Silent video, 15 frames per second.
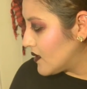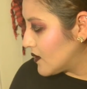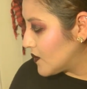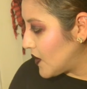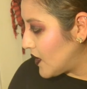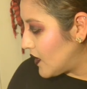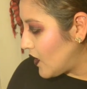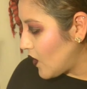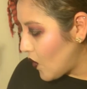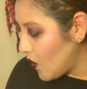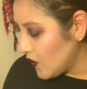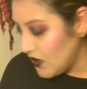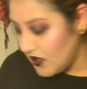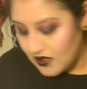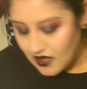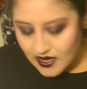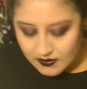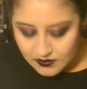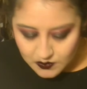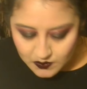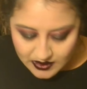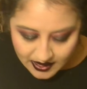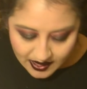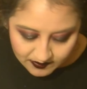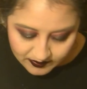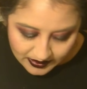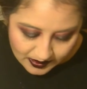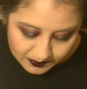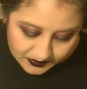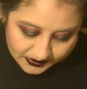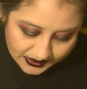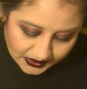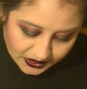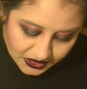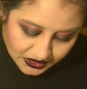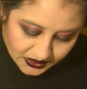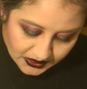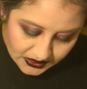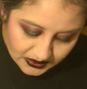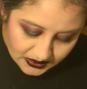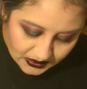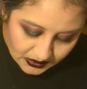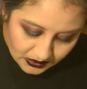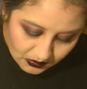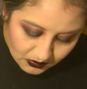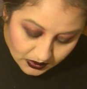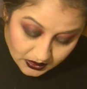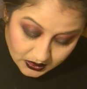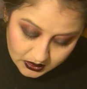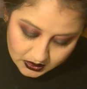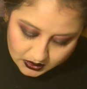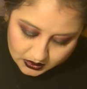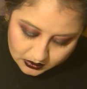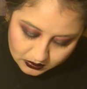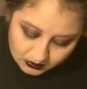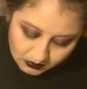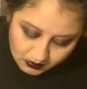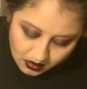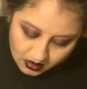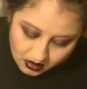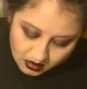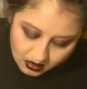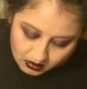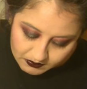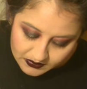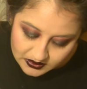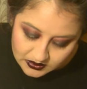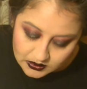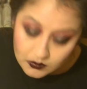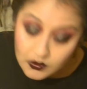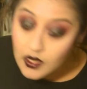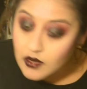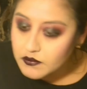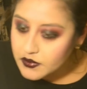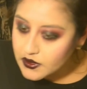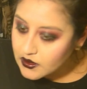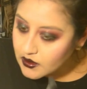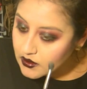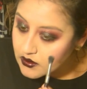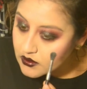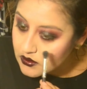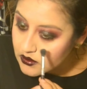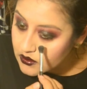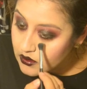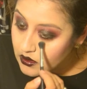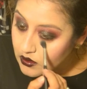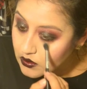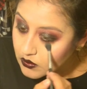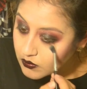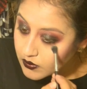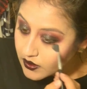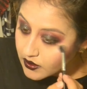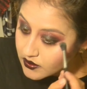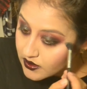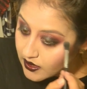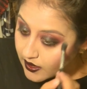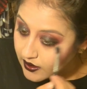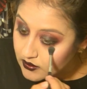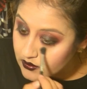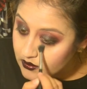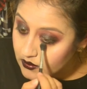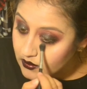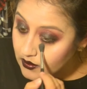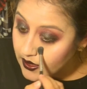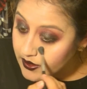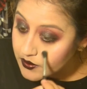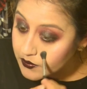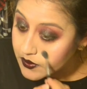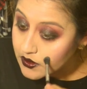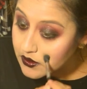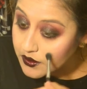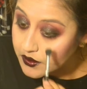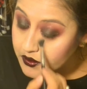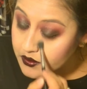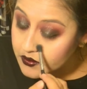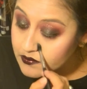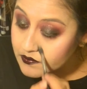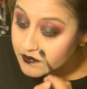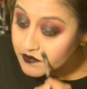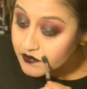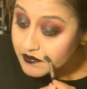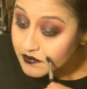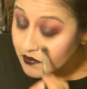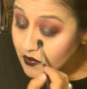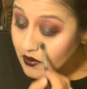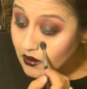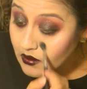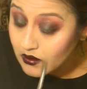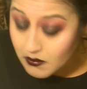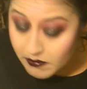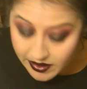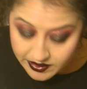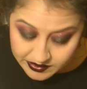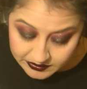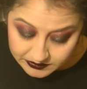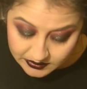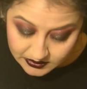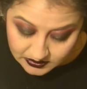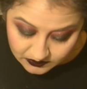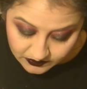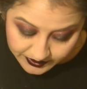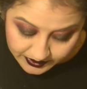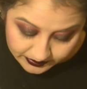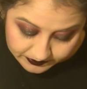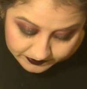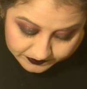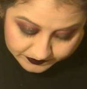is one of the only times when a heavy application isn't going to mess you up, because we are dead, so the lighter we look, the better. It's fine.